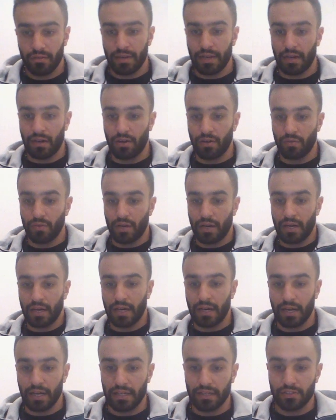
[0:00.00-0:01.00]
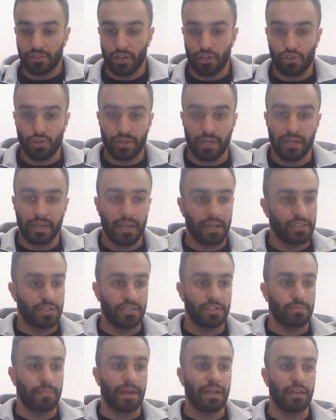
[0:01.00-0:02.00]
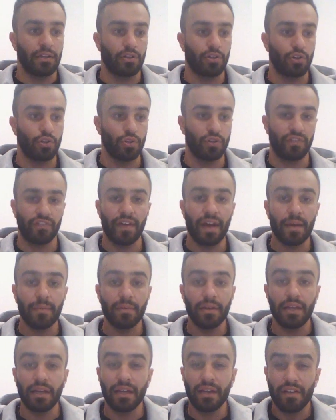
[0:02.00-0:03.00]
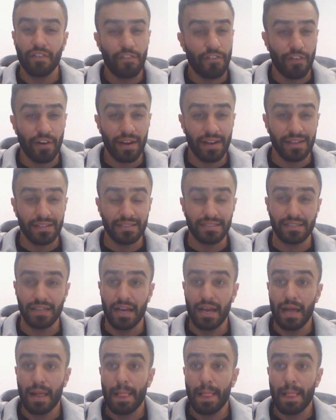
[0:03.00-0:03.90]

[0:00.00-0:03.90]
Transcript: Now, social connections may include family, friends,